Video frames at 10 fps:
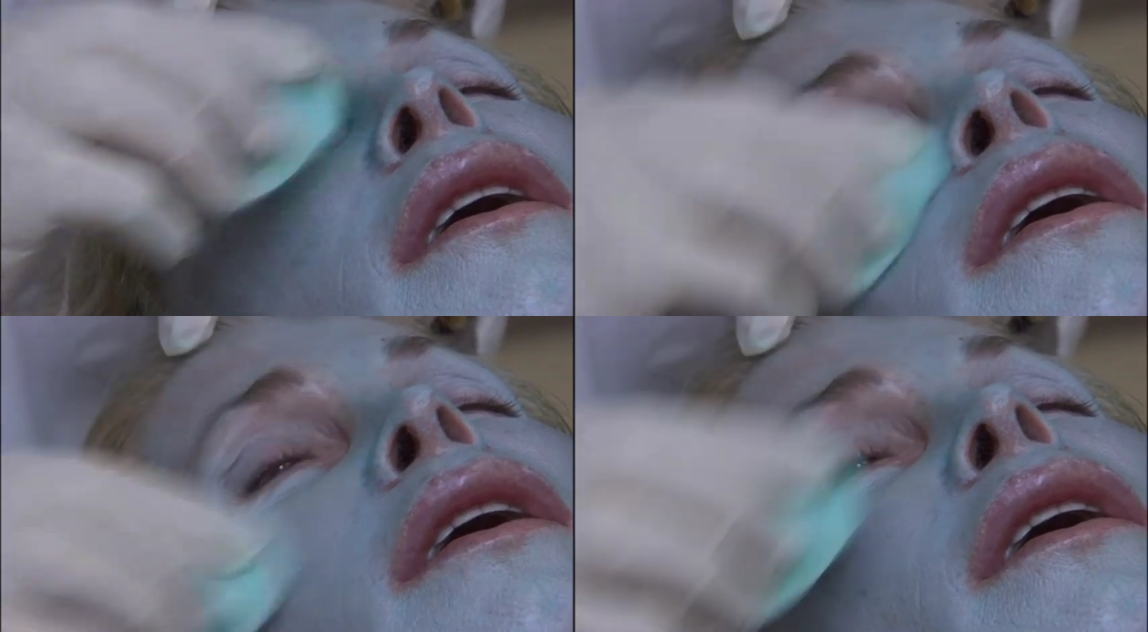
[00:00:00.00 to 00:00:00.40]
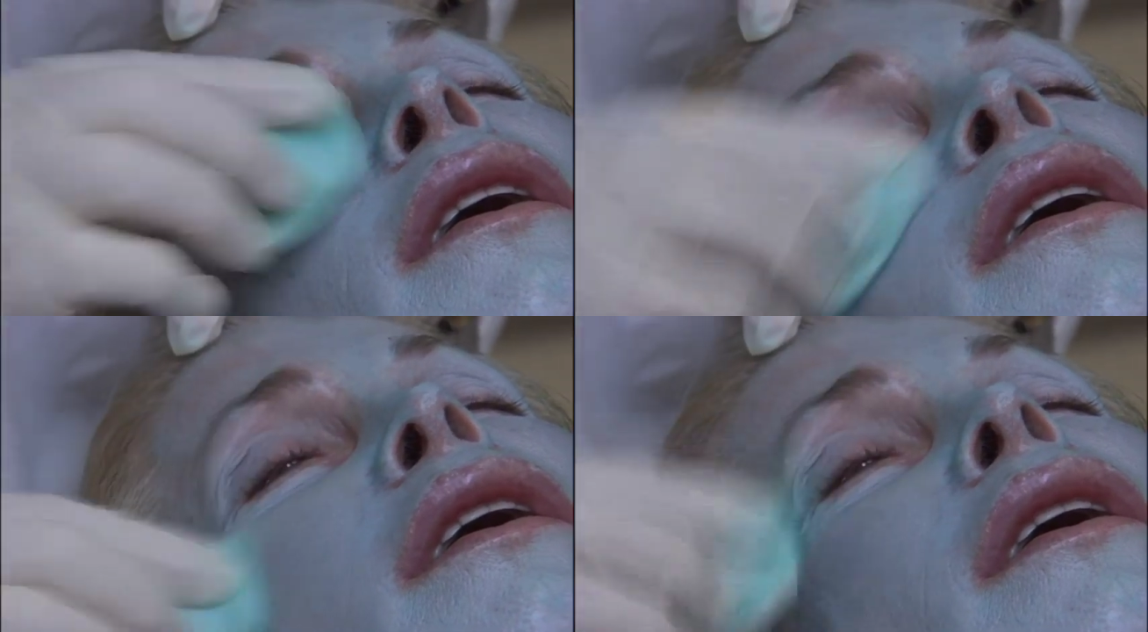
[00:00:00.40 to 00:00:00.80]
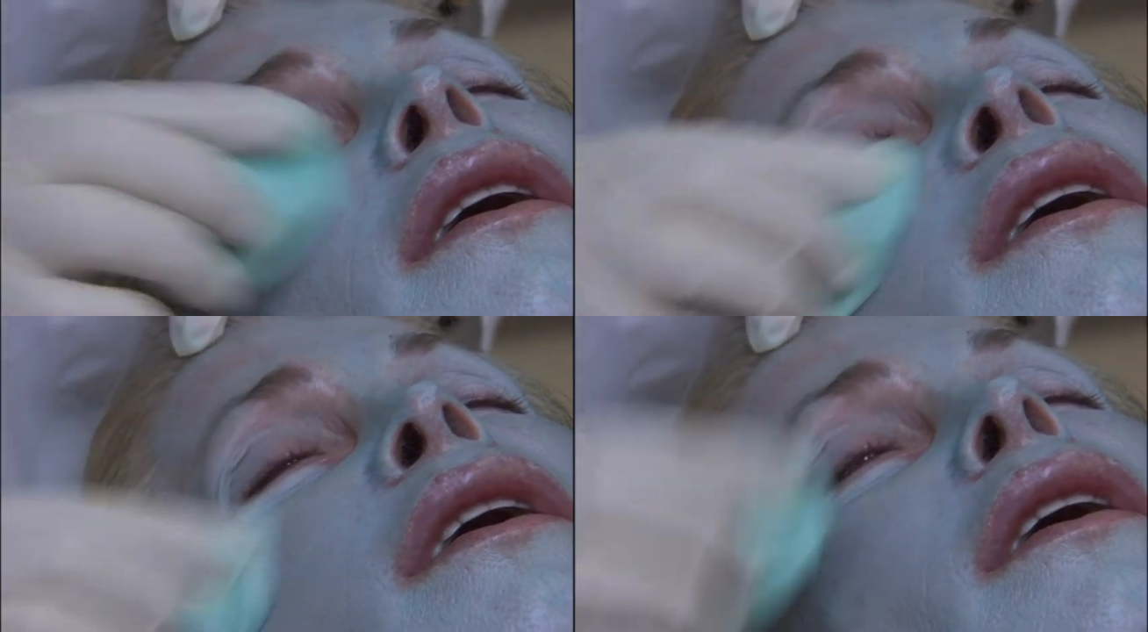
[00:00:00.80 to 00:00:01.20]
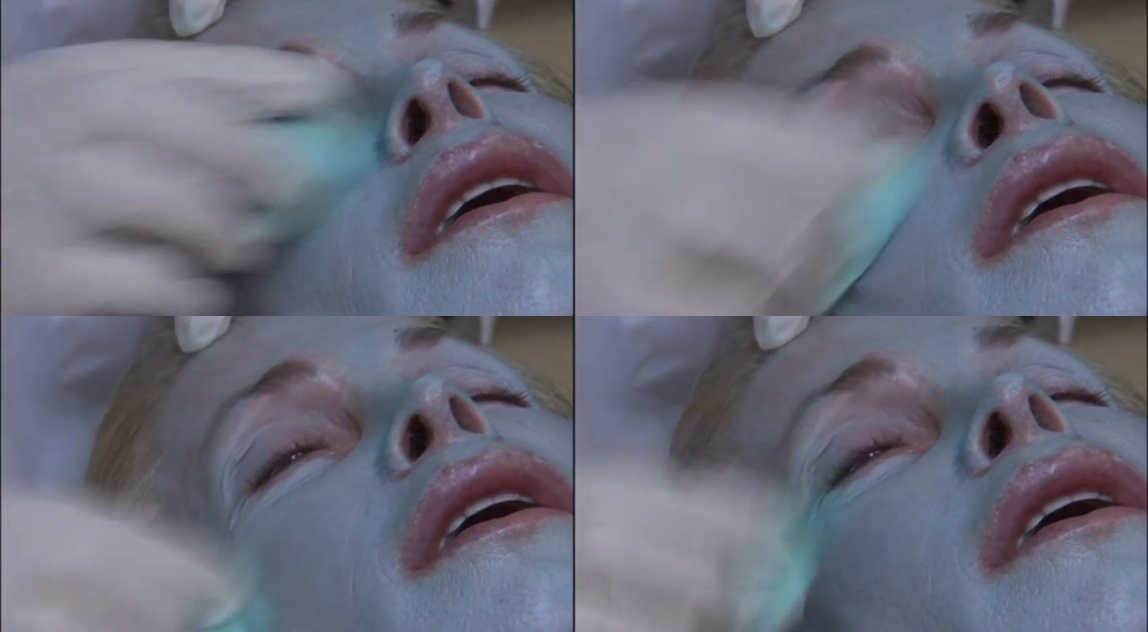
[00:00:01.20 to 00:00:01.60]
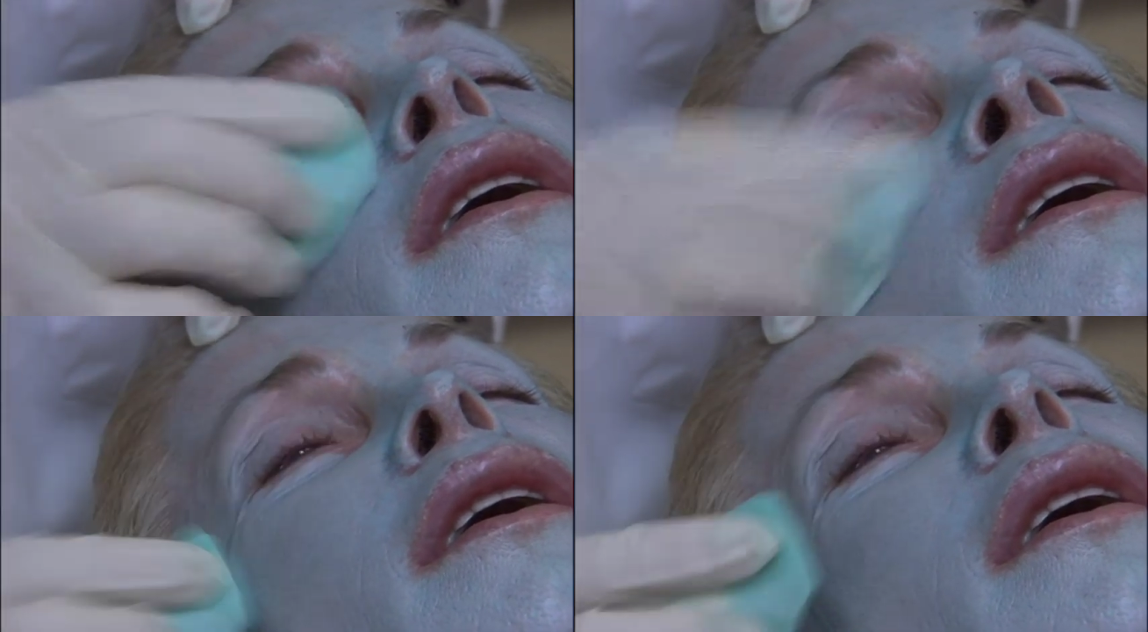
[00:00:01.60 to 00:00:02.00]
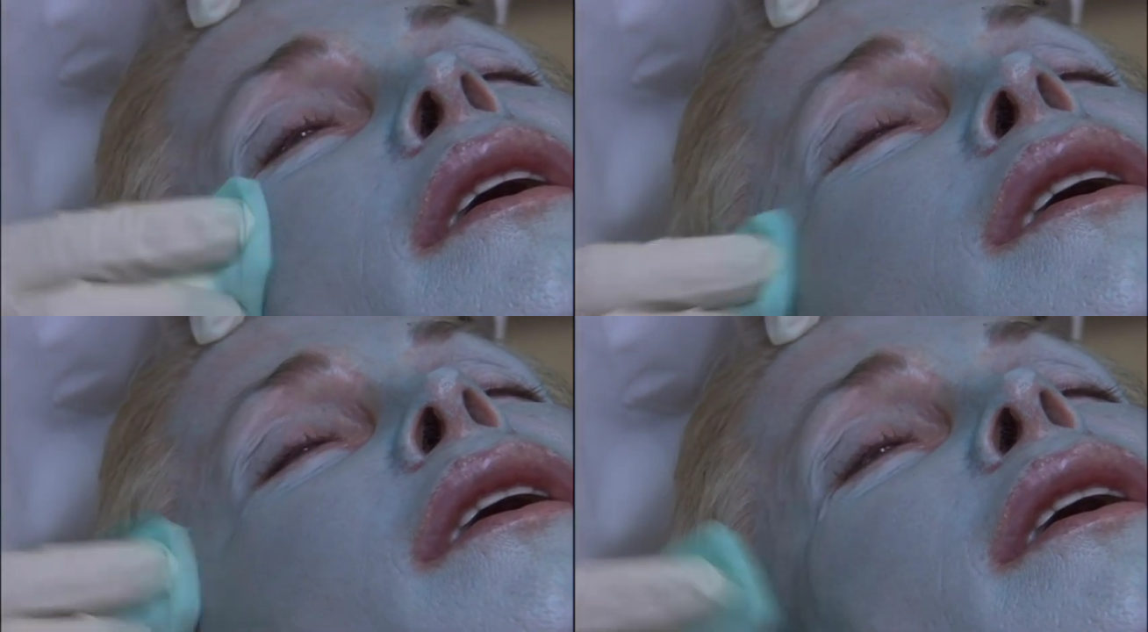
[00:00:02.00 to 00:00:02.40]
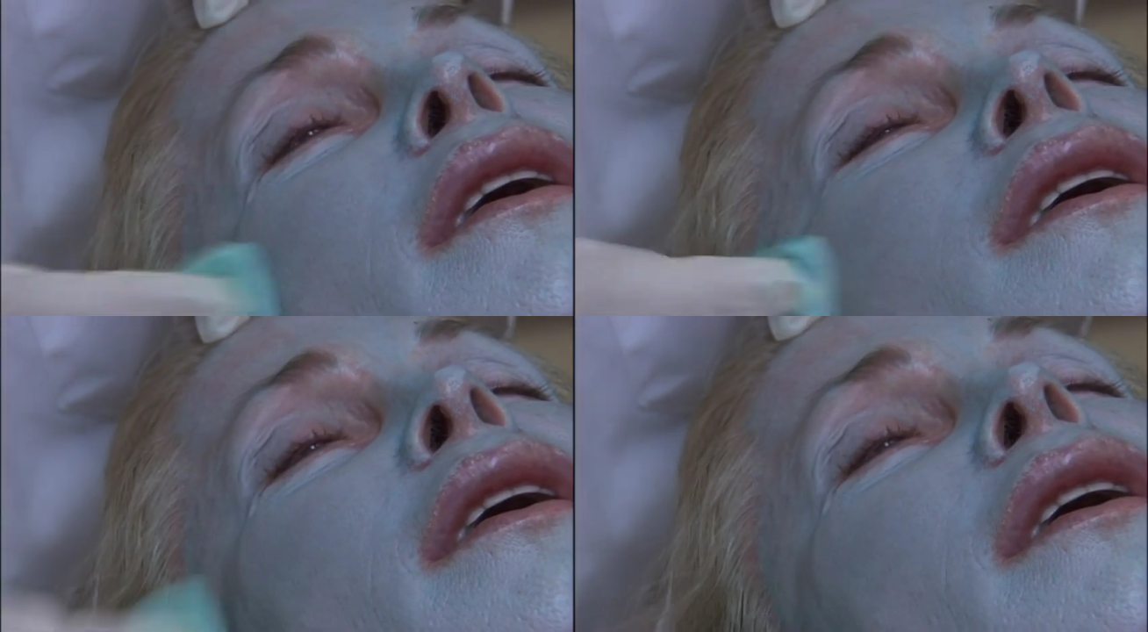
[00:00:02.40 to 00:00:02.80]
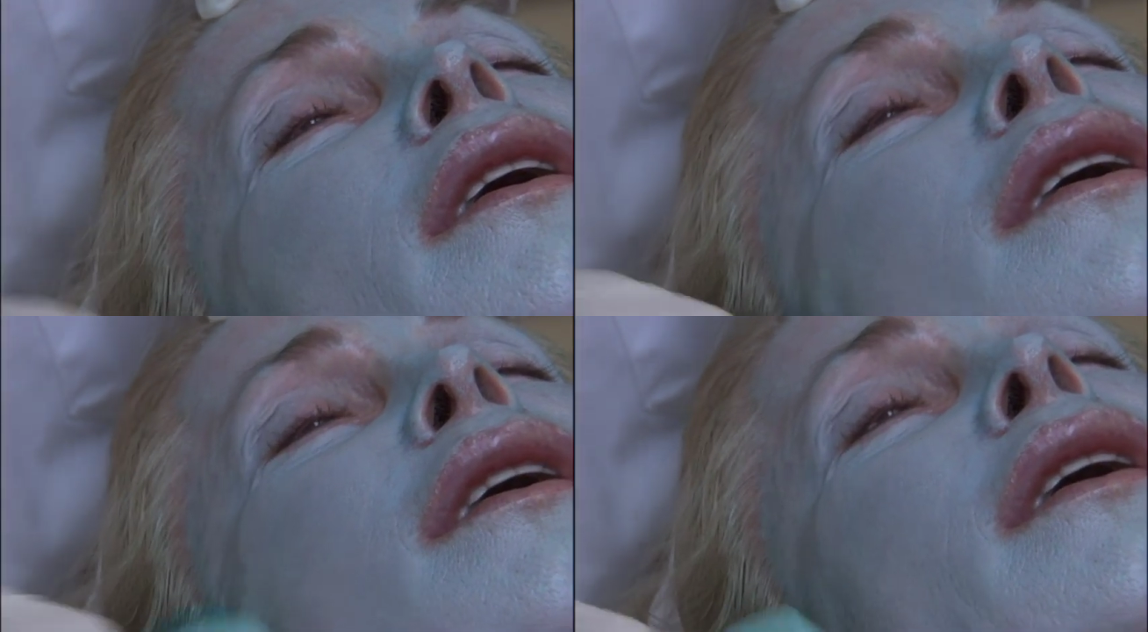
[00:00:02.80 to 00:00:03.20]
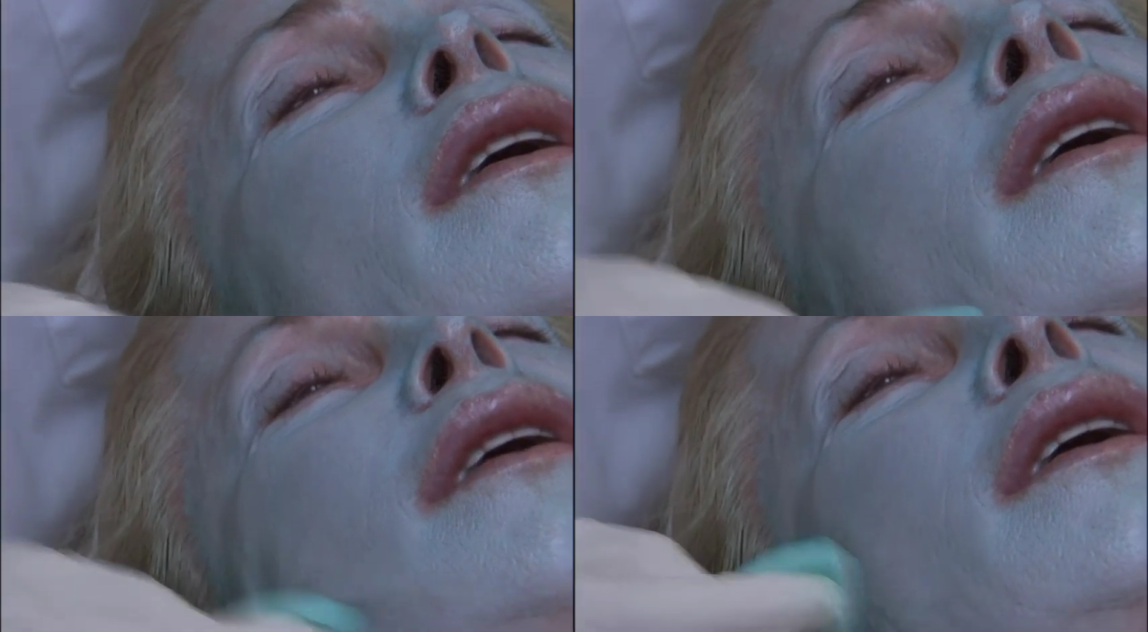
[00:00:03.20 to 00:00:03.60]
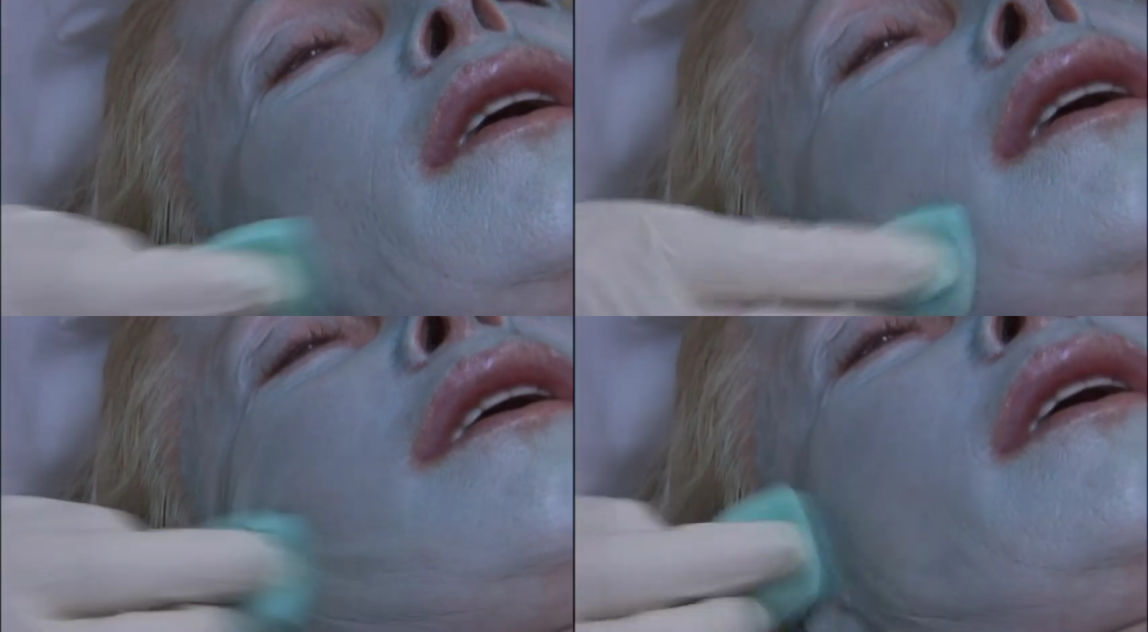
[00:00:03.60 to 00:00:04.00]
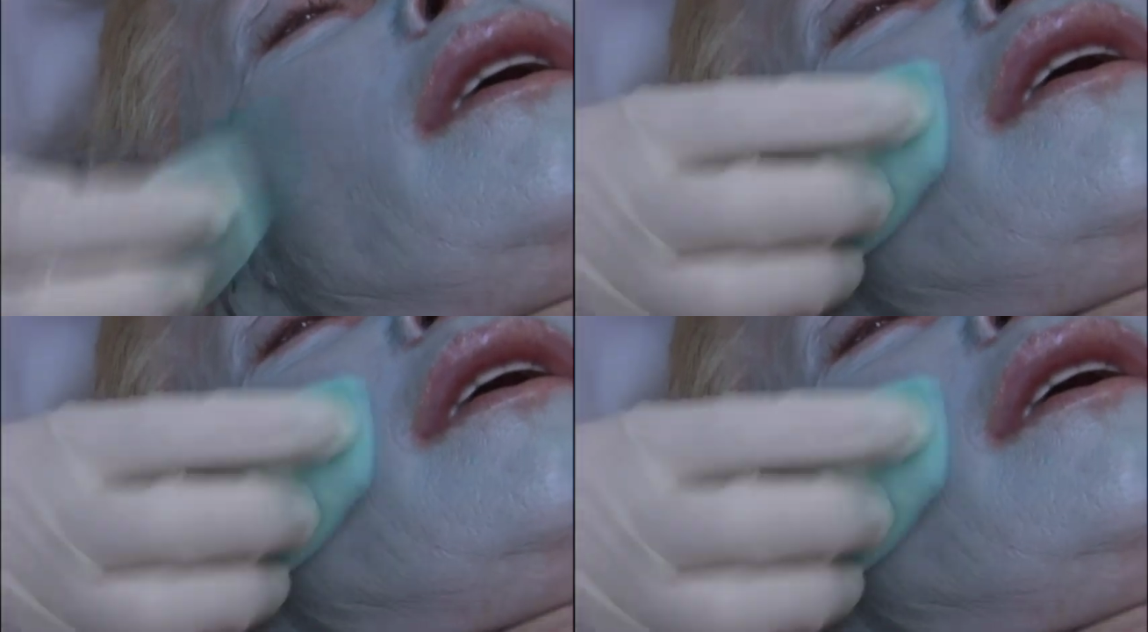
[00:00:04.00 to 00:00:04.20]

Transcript: Nobody's mouth can be seen.